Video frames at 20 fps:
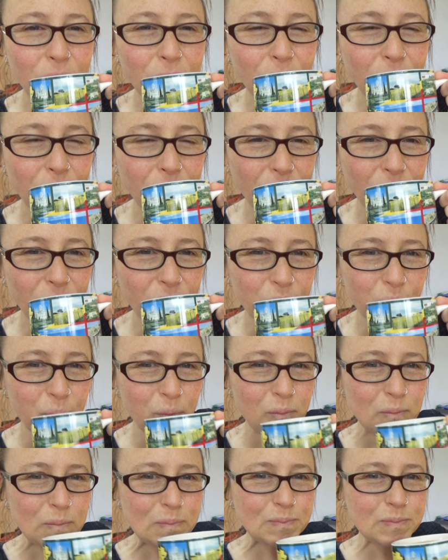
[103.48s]

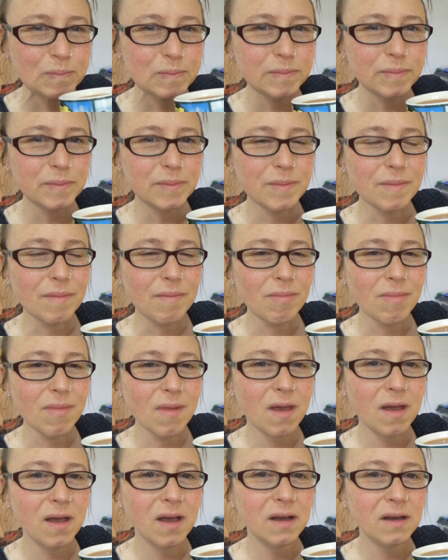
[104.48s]

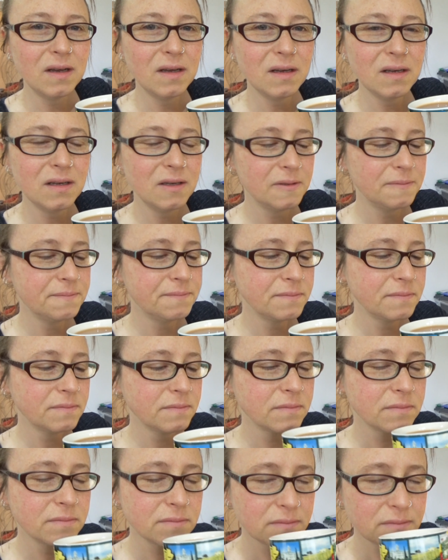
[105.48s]

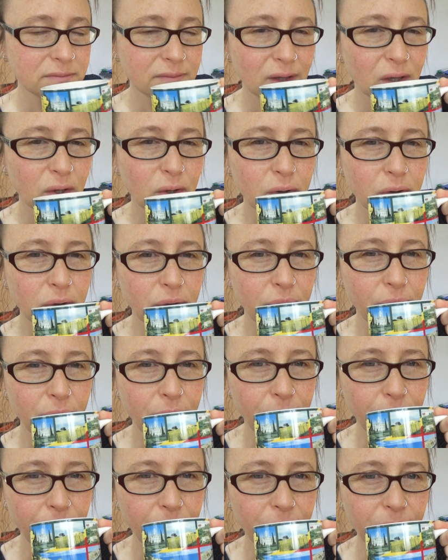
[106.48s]

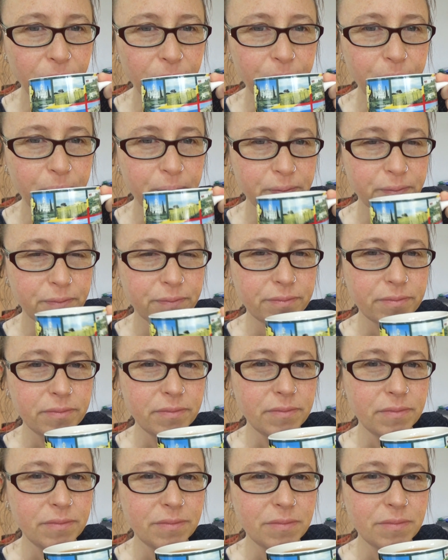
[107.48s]
Nobody speaks.